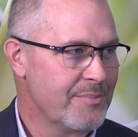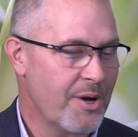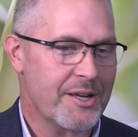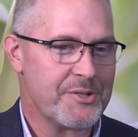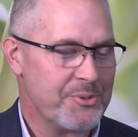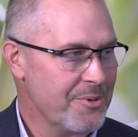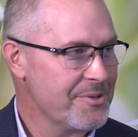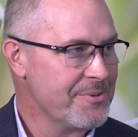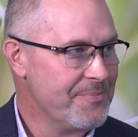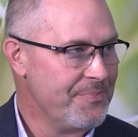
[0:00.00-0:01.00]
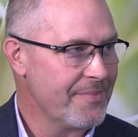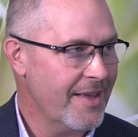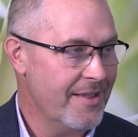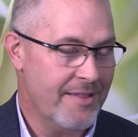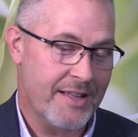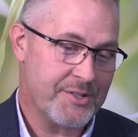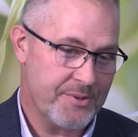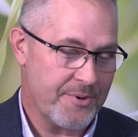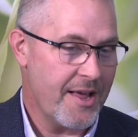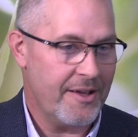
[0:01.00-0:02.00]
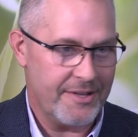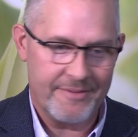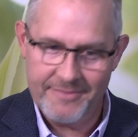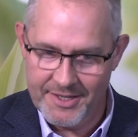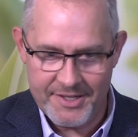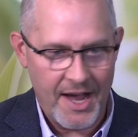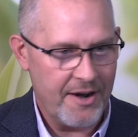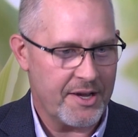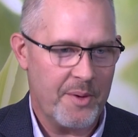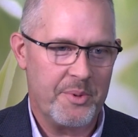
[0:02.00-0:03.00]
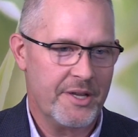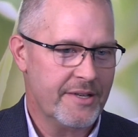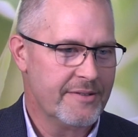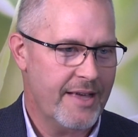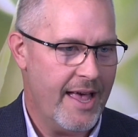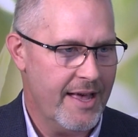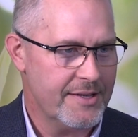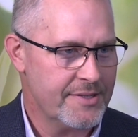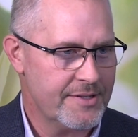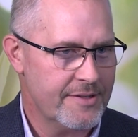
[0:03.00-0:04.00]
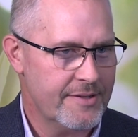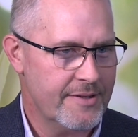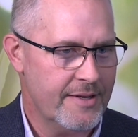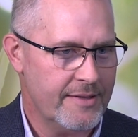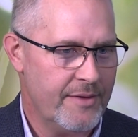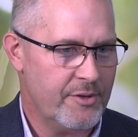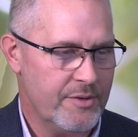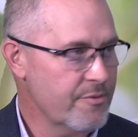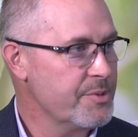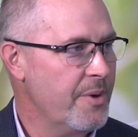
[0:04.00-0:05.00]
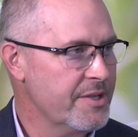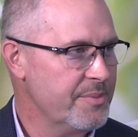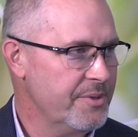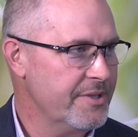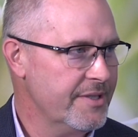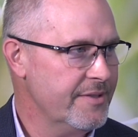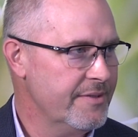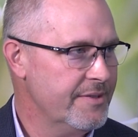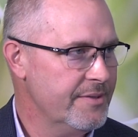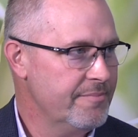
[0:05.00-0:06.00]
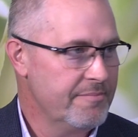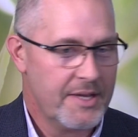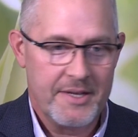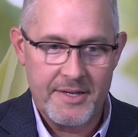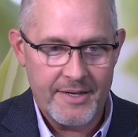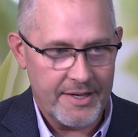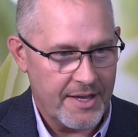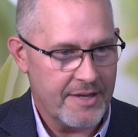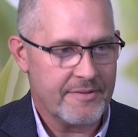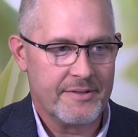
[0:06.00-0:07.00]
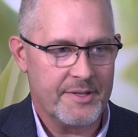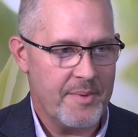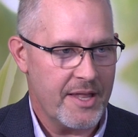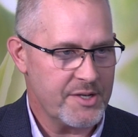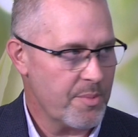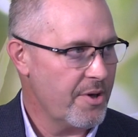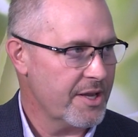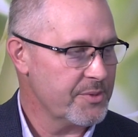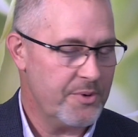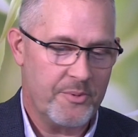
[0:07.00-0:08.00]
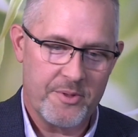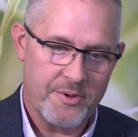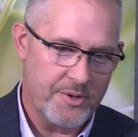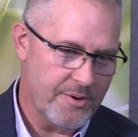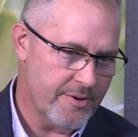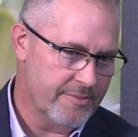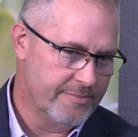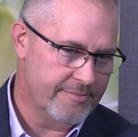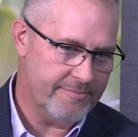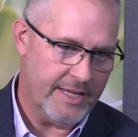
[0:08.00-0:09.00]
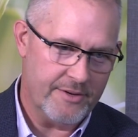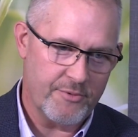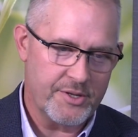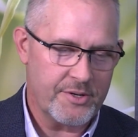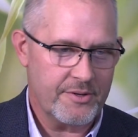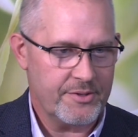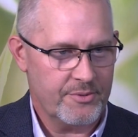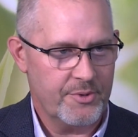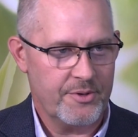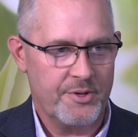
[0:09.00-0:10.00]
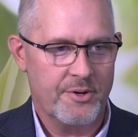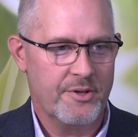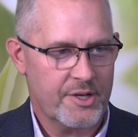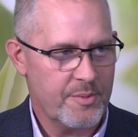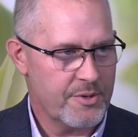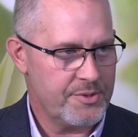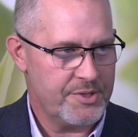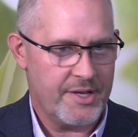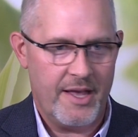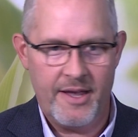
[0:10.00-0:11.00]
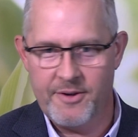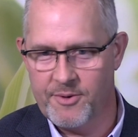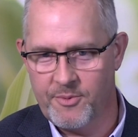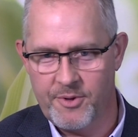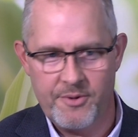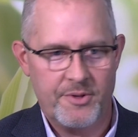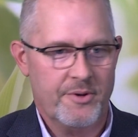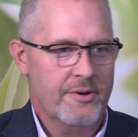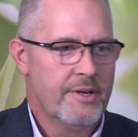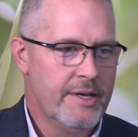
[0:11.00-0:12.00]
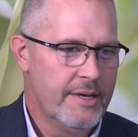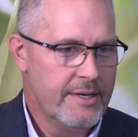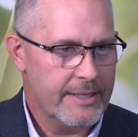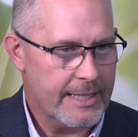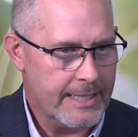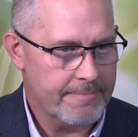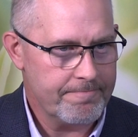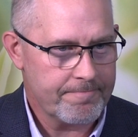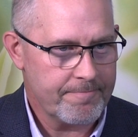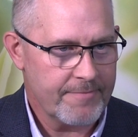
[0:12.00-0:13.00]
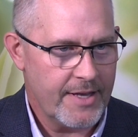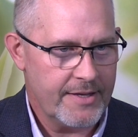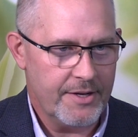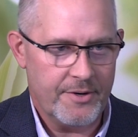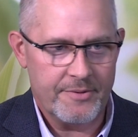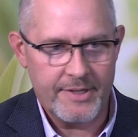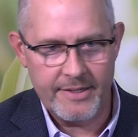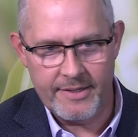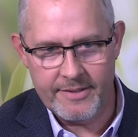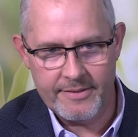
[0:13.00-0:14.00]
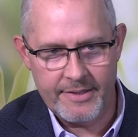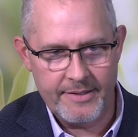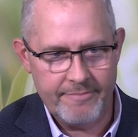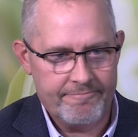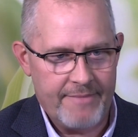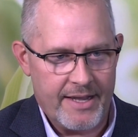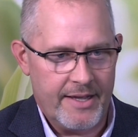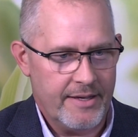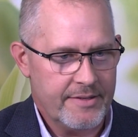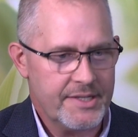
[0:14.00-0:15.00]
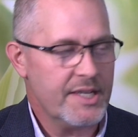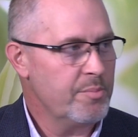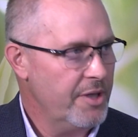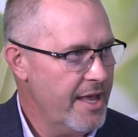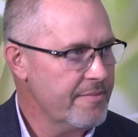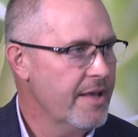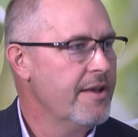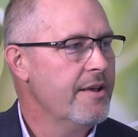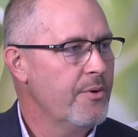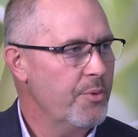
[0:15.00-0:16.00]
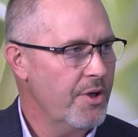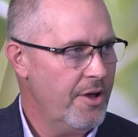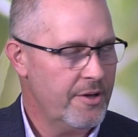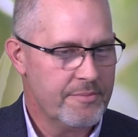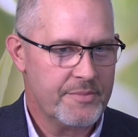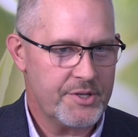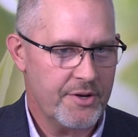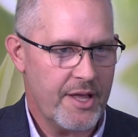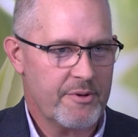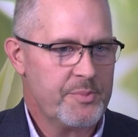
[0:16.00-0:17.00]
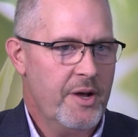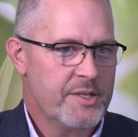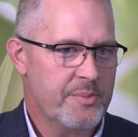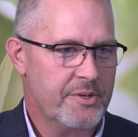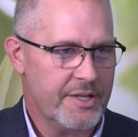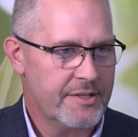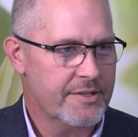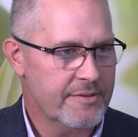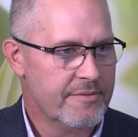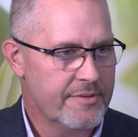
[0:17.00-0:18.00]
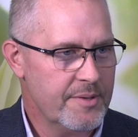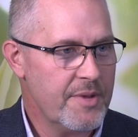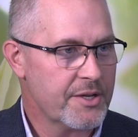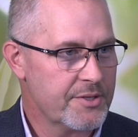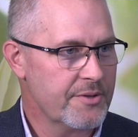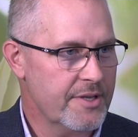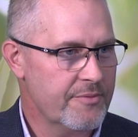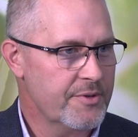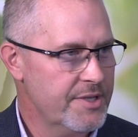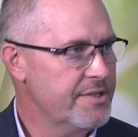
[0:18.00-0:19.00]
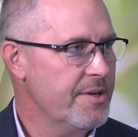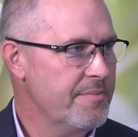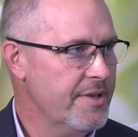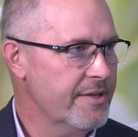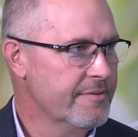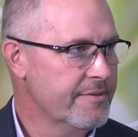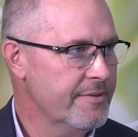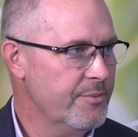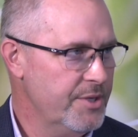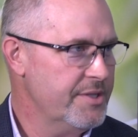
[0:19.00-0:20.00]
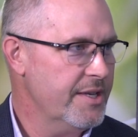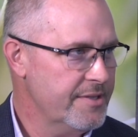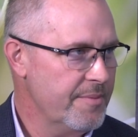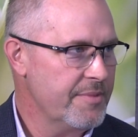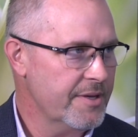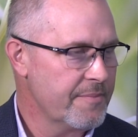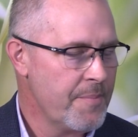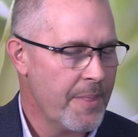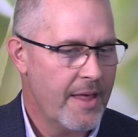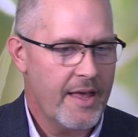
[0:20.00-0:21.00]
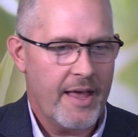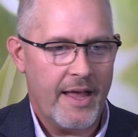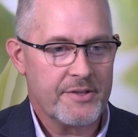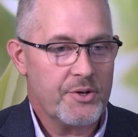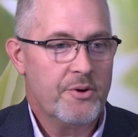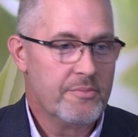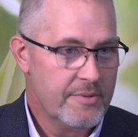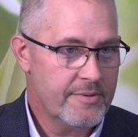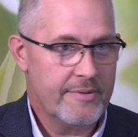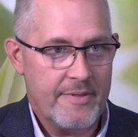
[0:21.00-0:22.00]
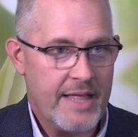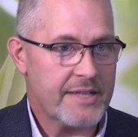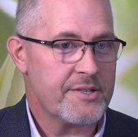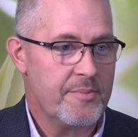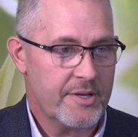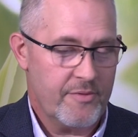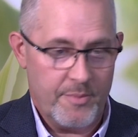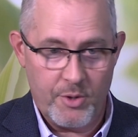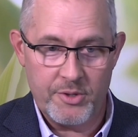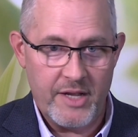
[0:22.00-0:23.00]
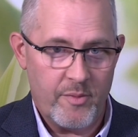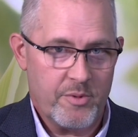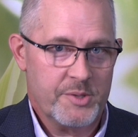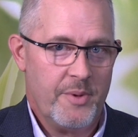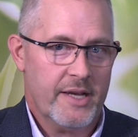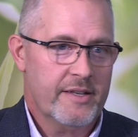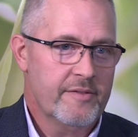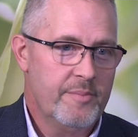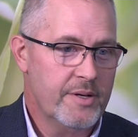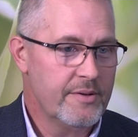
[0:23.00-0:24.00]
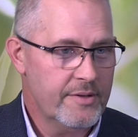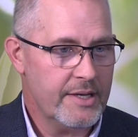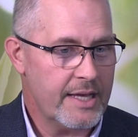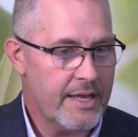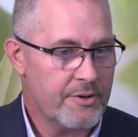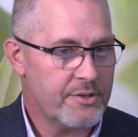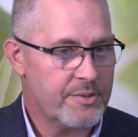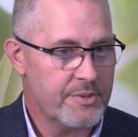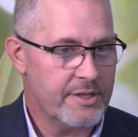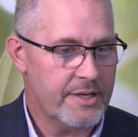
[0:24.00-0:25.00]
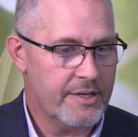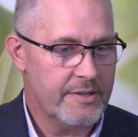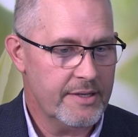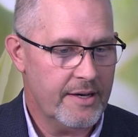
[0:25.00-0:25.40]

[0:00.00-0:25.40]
product stewards, and that's the reality. The entire company has a level of responsibility to manage our products well, whether you're in research or whether you're in the commercial side or whether you're at a seed plant. We all share that responsibility to make sure that if we see something, we say something. And so that's something from a Corteva perspective. But again, ultimately,